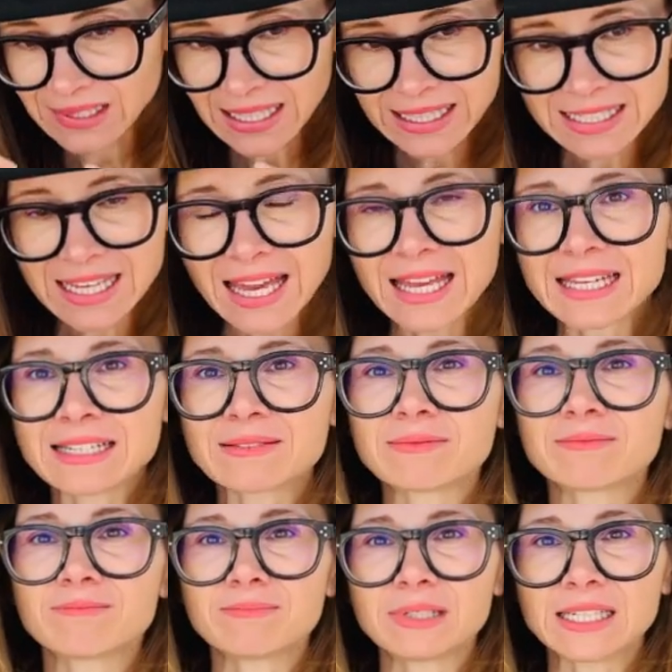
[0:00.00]
it
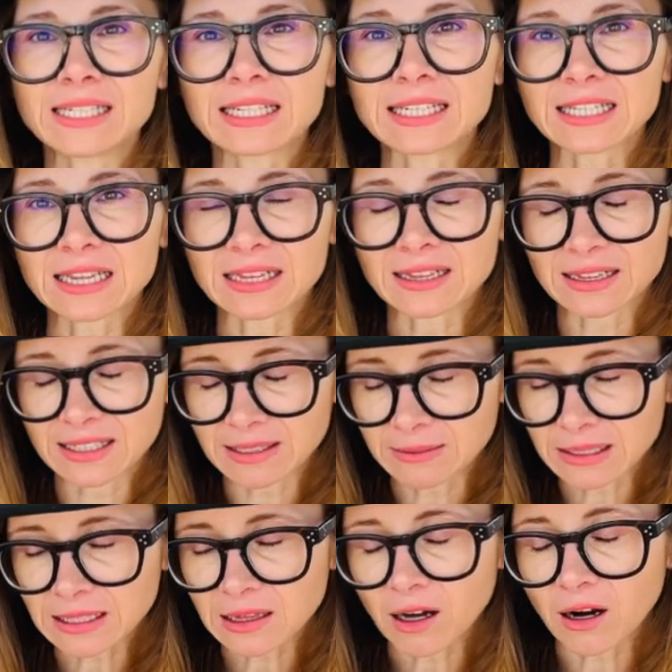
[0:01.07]
can be a
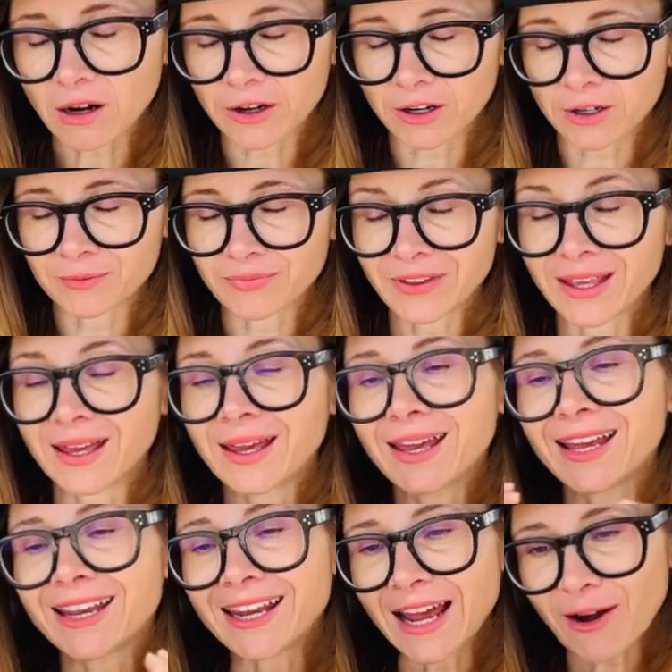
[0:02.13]
little harder.
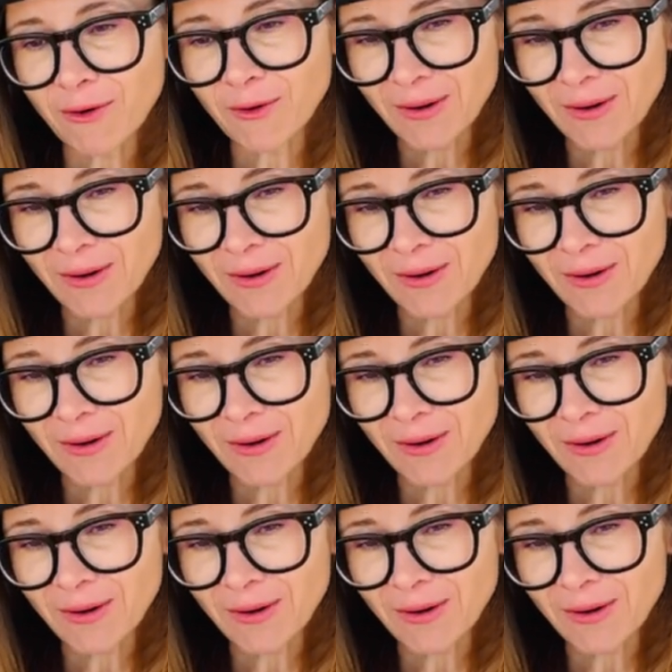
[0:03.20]
Now,